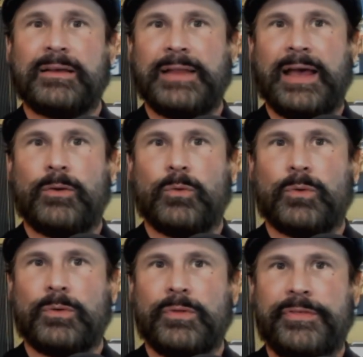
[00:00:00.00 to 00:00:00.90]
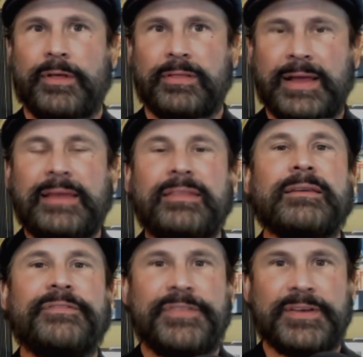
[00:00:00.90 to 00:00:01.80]
Now, the length
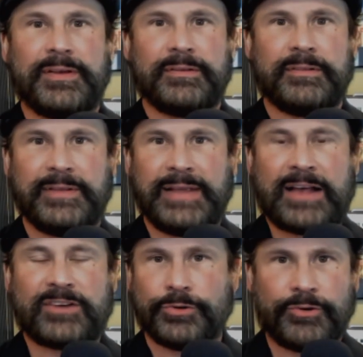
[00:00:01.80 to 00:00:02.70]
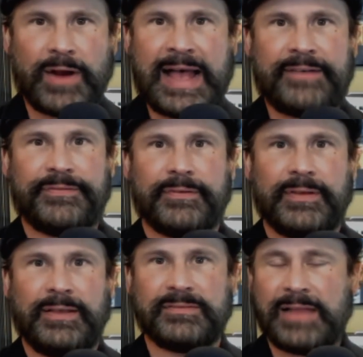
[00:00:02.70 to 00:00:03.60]
of the actual graph
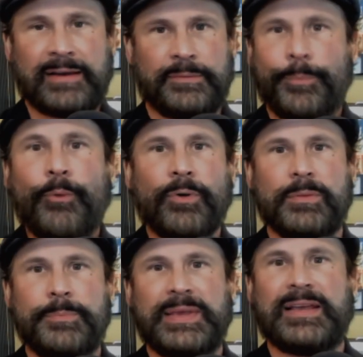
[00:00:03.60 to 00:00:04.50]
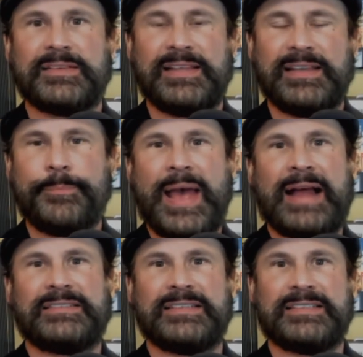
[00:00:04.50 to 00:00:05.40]
is not important because the
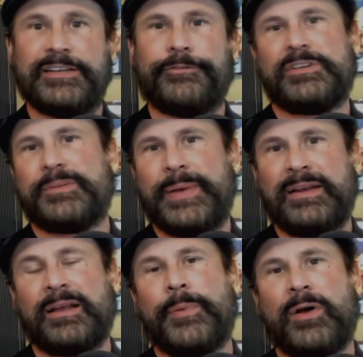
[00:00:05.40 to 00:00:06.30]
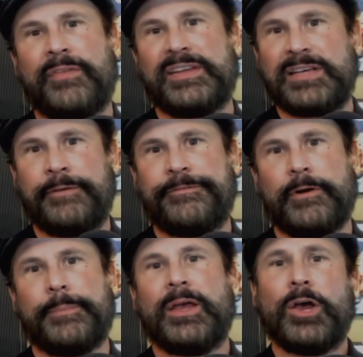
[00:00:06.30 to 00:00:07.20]
impact is different depending upon the time frame.